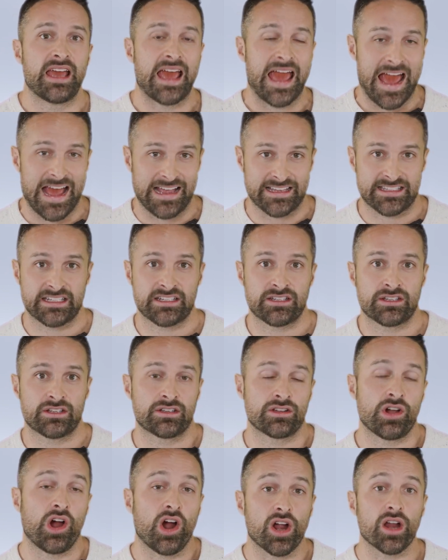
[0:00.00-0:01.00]
As
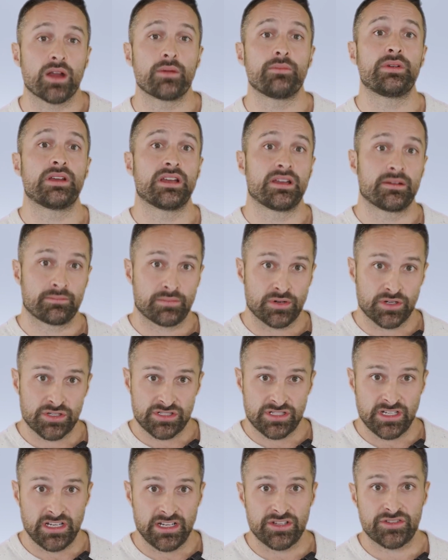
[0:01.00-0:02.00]
carb
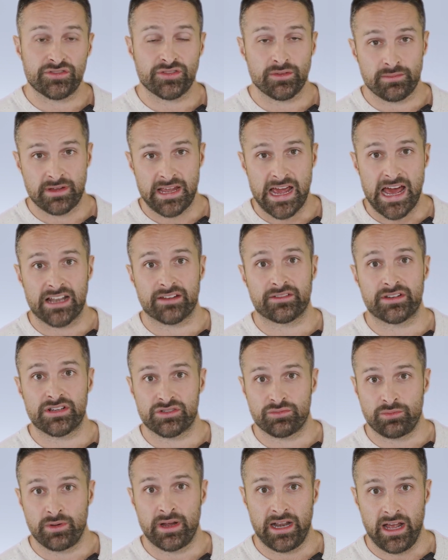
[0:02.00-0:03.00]
percentage from calories
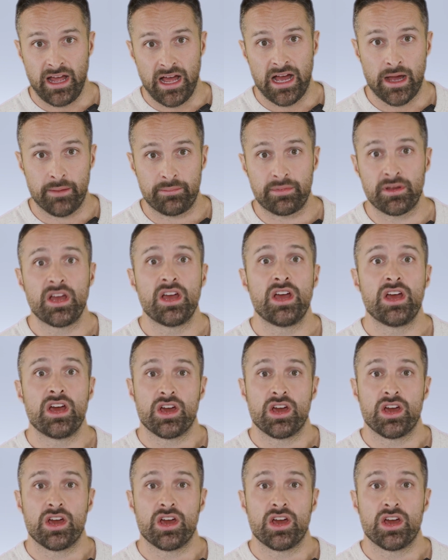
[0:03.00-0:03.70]
went up,